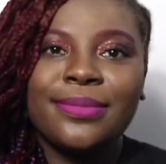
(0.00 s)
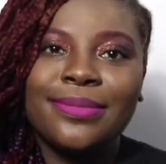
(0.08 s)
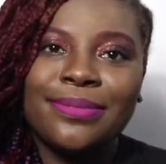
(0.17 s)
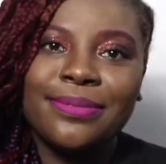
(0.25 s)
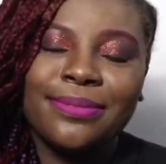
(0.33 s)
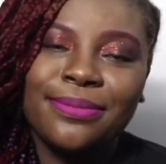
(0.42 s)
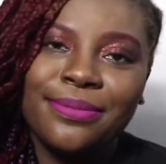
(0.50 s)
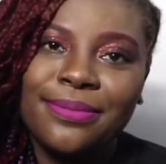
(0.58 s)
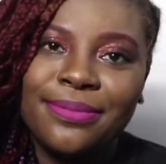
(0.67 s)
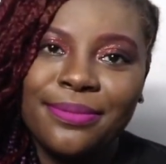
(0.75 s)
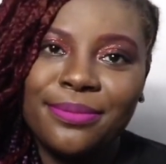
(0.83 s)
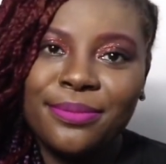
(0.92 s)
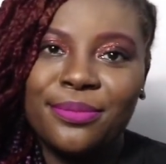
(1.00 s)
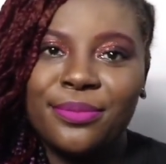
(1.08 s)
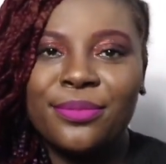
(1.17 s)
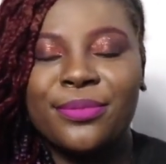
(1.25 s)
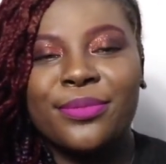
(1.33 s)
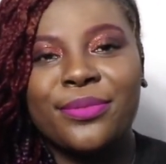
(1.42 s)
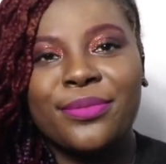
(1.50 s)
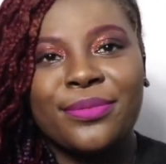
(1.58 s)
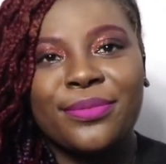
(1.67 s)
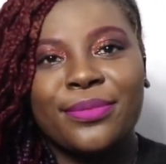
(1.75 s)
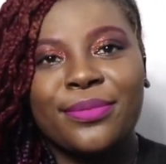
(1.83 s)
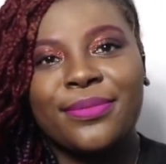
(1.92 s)

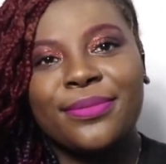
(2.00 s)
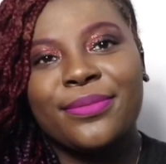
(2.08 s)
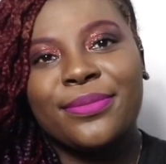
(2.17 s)
(not speaking)